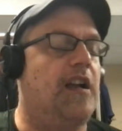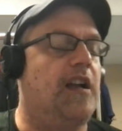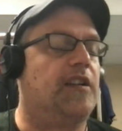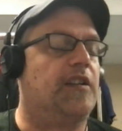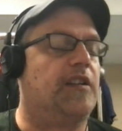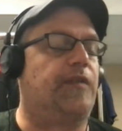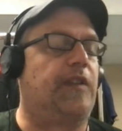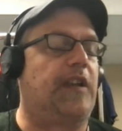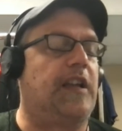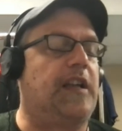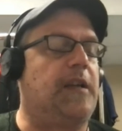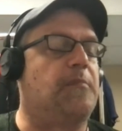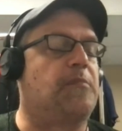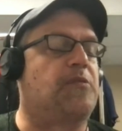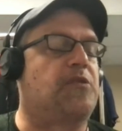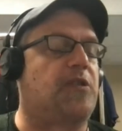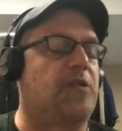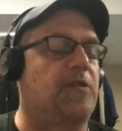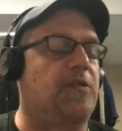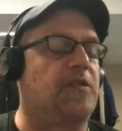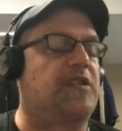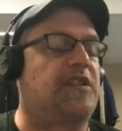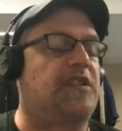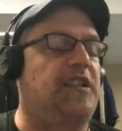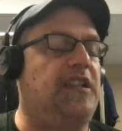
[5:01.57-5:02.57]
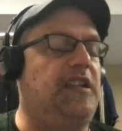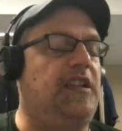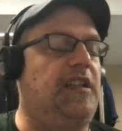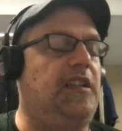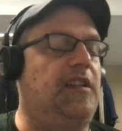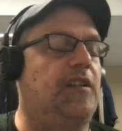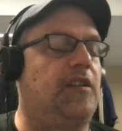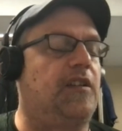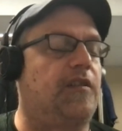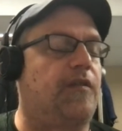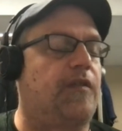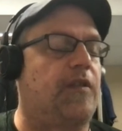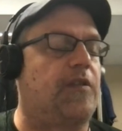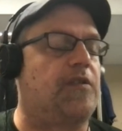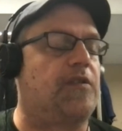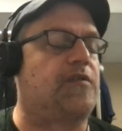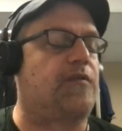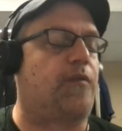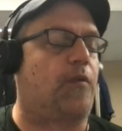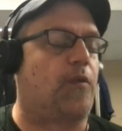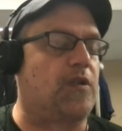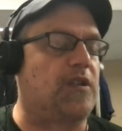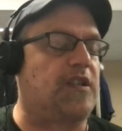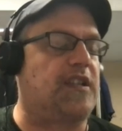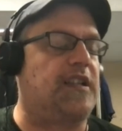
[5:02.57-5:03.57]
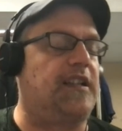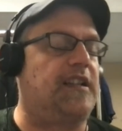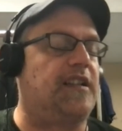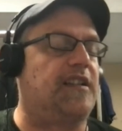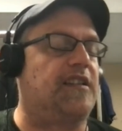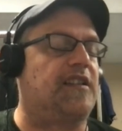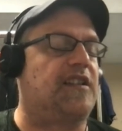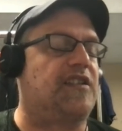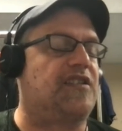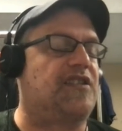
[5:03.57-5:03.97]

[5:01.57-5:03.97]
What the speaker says: The Flames 13 in the first, 14 in the